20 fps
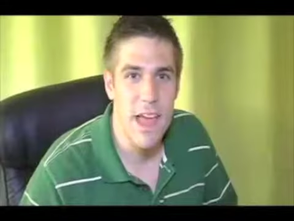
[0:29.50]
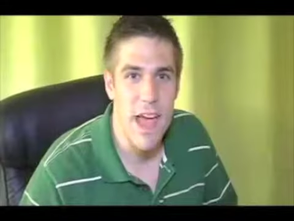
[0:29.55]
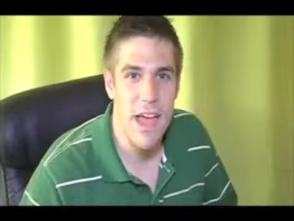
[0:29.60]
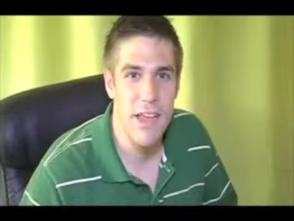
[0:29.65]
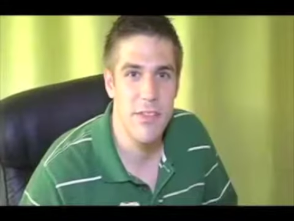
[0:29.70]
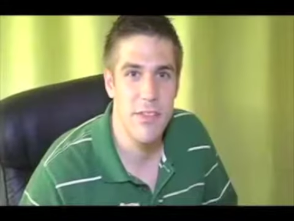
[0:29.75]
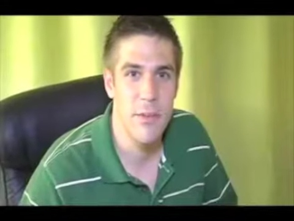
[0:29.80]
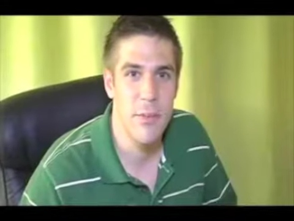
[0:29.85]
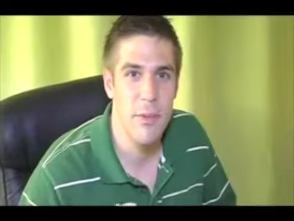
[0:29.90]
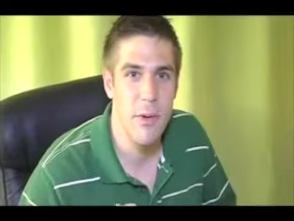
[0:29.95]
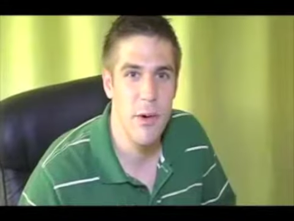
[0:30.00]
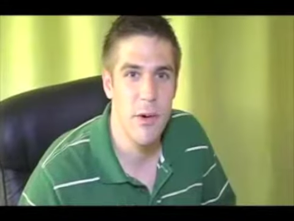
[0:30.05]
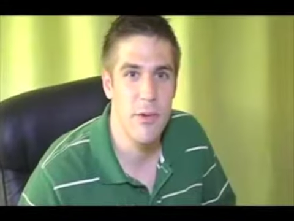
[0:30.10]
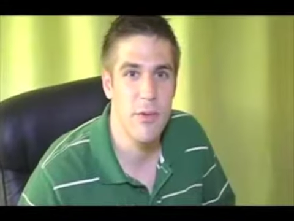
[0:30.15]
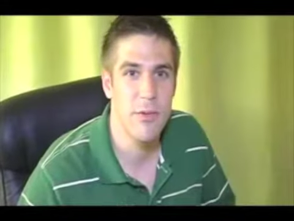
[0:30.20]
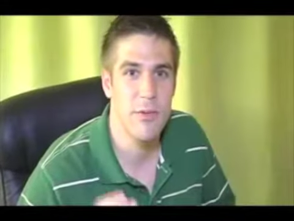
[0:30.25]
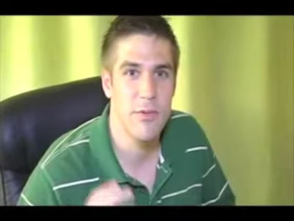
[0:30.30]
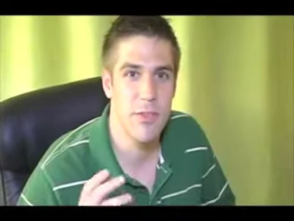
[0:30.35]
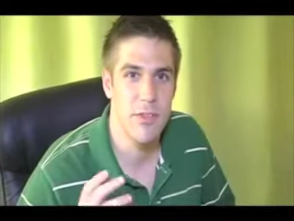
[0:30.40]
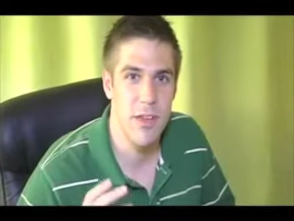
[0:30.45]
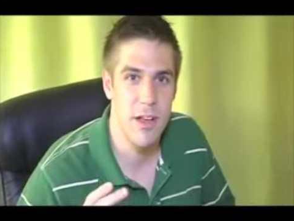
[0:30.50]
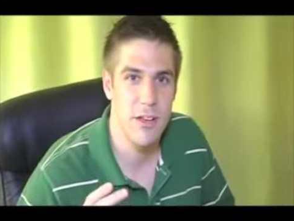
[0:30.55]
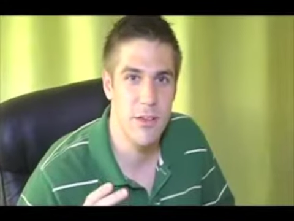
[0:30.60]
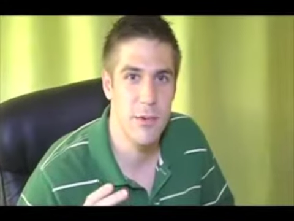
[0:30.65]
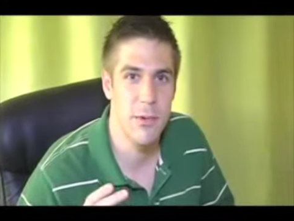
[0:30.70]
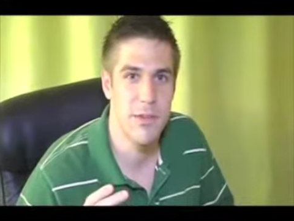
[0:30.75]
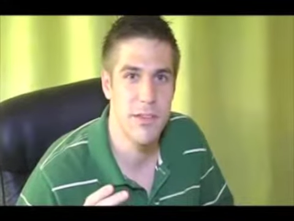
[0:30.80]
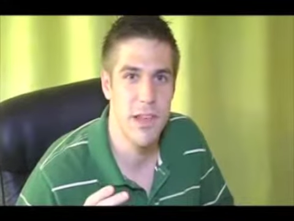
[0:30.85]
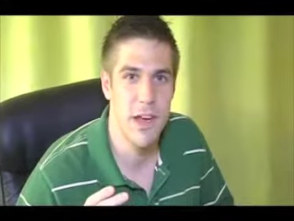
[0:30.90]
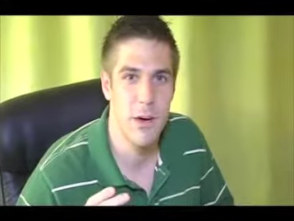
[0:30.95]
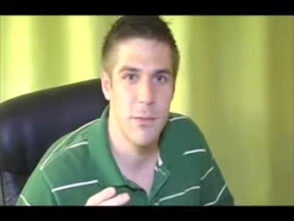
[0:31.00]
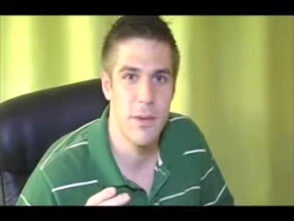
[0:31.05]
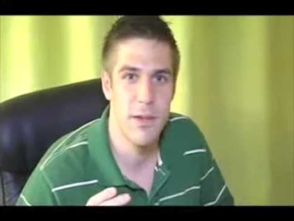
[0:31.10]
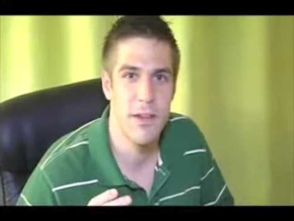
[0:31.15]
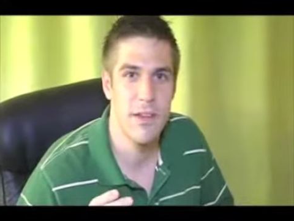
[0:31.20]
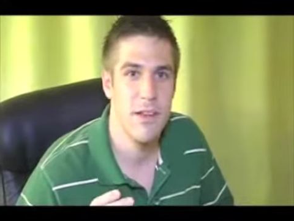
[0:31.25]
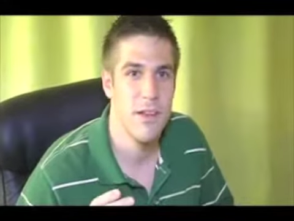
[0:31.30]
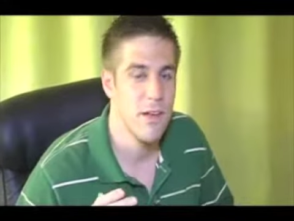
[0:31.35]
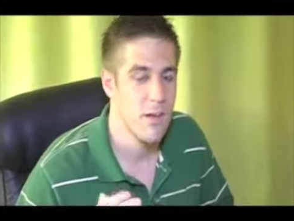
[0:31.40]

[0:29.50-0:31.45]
has the ball stuck to his helmet.